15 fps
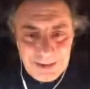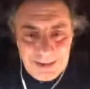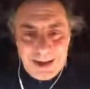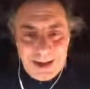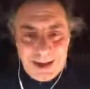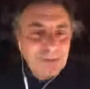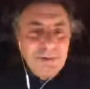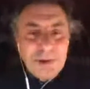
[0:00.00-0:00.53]
And
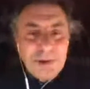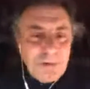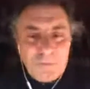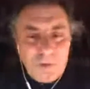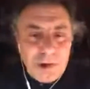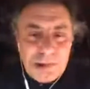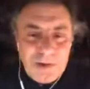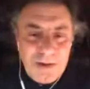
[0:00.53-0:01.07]
it was the
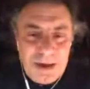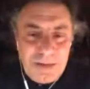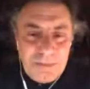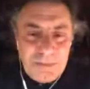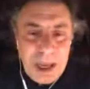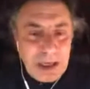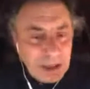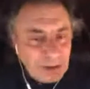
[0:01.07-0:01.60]
first time.
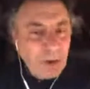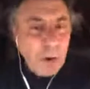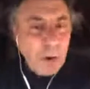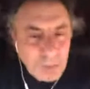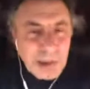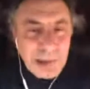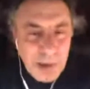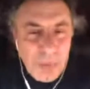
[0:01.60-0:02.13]
And it taught me
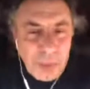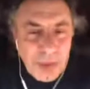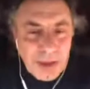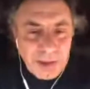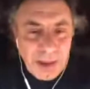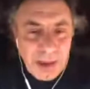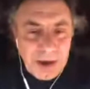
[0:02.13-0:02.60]
something there.